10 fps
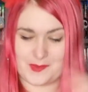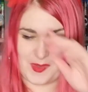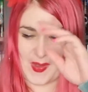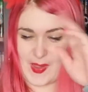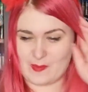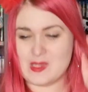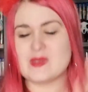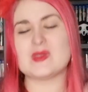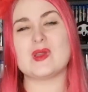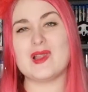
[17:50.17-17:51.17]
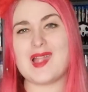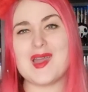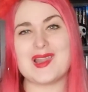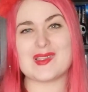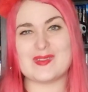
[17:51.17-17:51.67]
Yeah, so there are a
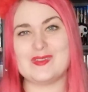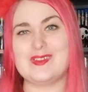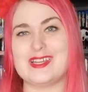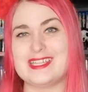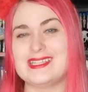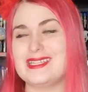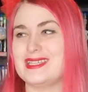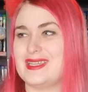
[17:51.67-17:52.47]
lot of fun